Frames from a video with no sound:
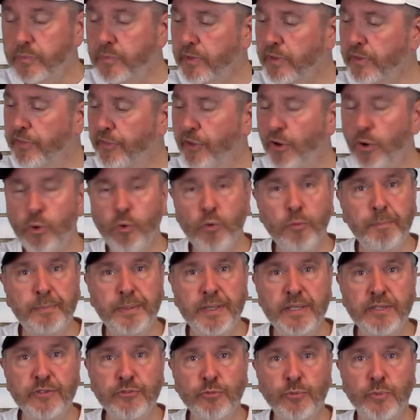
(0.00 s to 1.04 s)
The whole
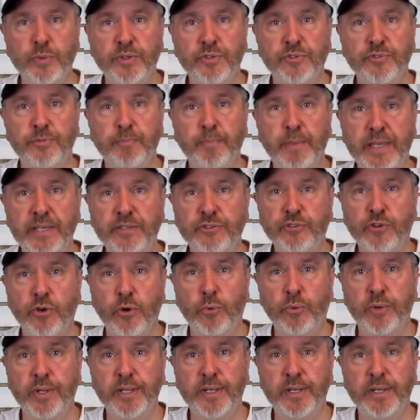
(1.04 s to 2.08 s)
piece was base
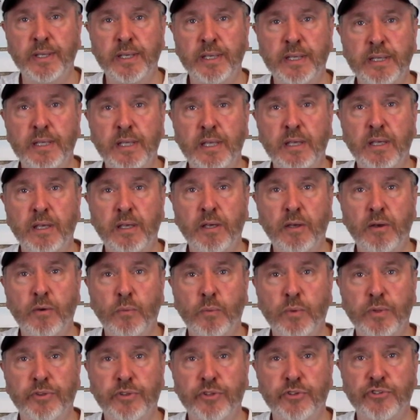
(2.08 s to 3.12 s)
coated
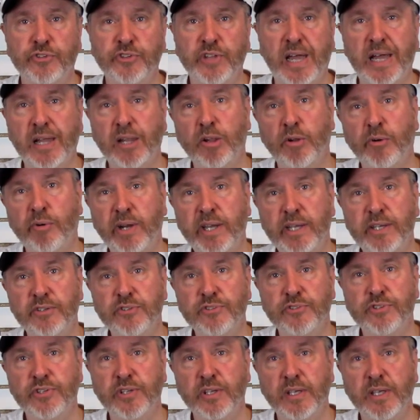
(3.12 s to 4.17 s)
with the
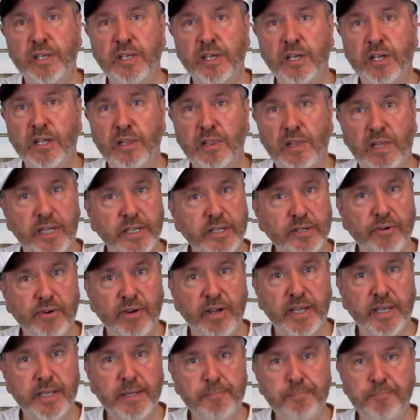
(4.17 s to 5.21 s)
Stylorez light
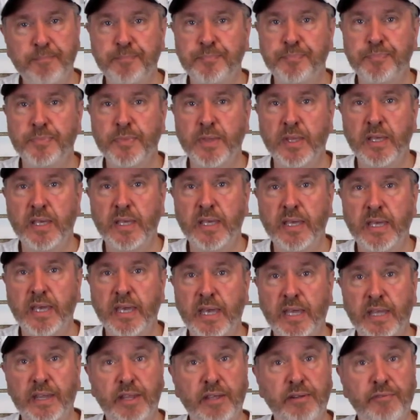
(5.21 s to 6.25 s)
gray,
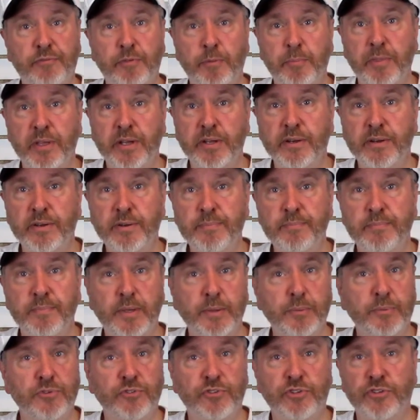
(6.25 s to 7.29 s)
and then from there it
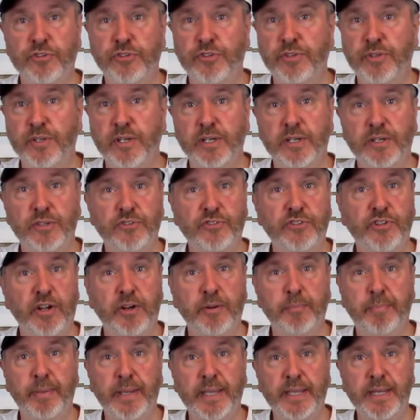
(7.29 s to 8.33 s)
was just
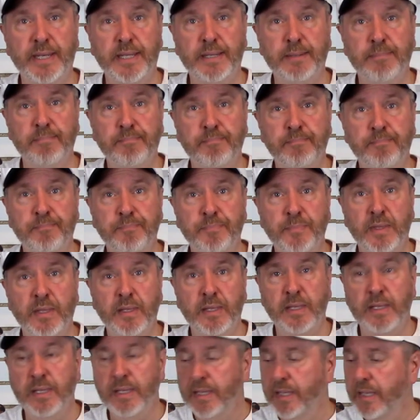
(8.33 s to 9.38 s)
start painting.
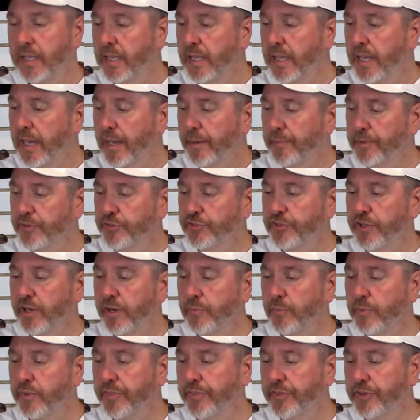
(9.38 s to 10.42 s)
I'm going to
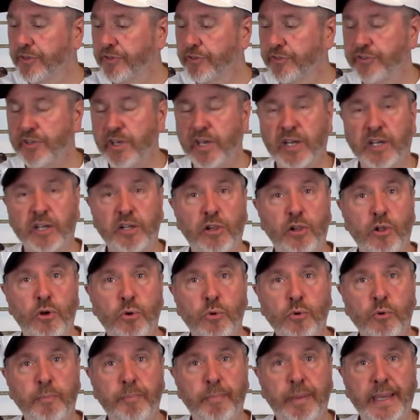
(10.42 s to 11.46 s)
start with his
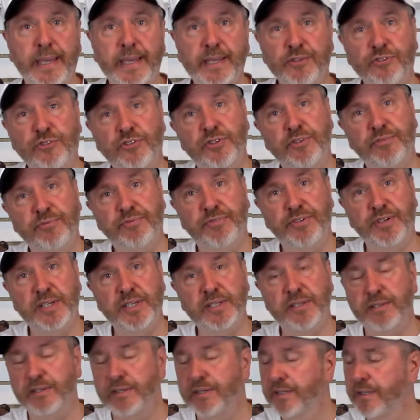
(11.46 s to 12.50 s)
cloak, pants, and
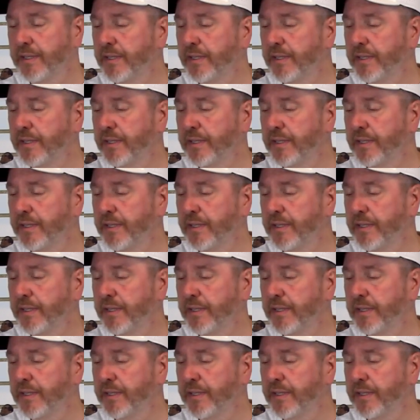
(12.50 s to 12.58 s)
feet.